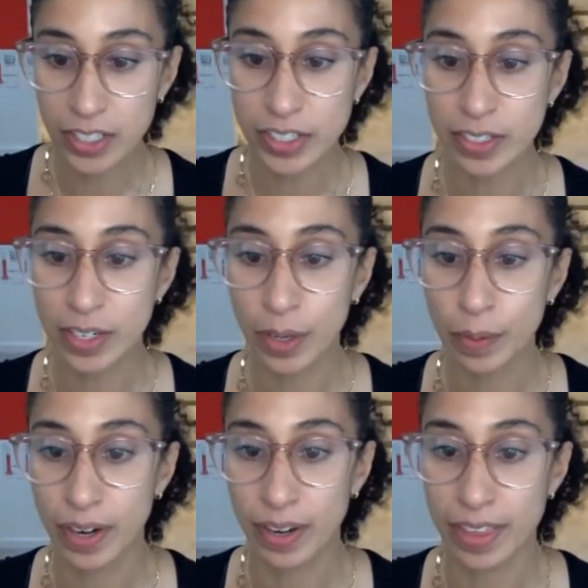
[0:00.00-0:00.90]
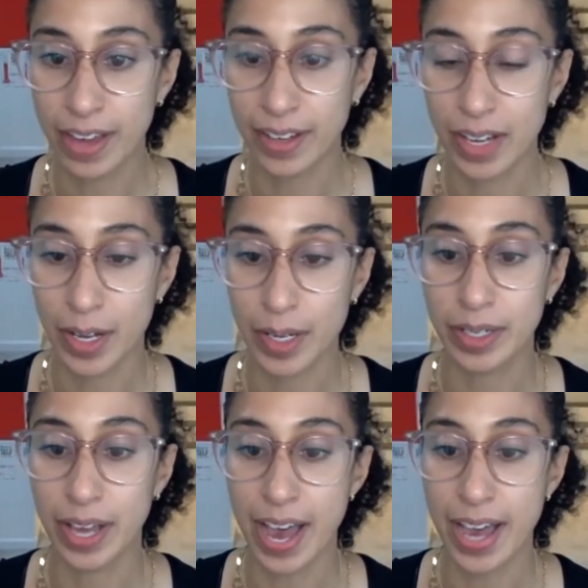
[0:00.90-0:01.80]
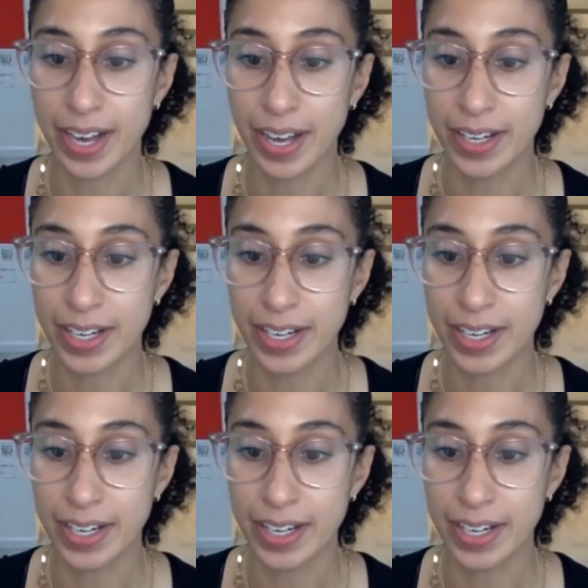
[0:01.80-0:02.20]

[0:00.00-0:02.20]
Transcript: do you know where that uh, icon